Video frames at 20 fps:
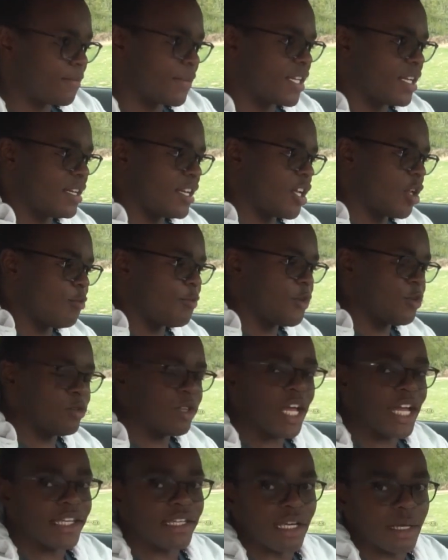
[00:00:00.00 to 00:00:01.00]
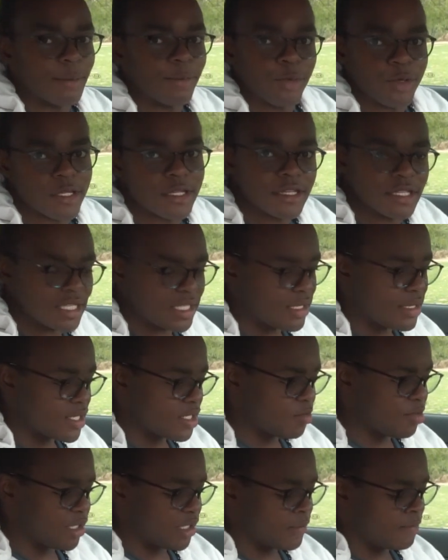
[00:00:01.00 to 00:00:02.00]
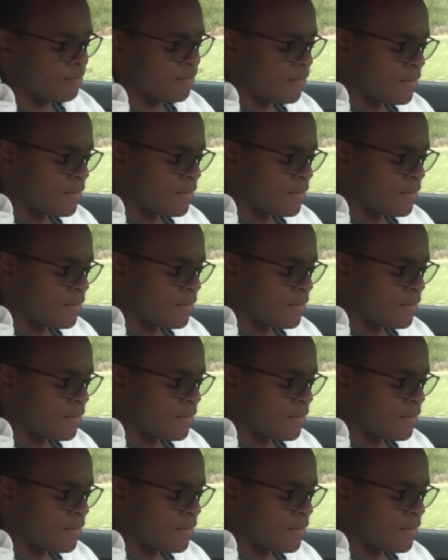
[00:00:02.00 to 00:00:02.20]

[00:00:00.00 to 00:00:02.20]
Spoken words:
can help you line up with things, but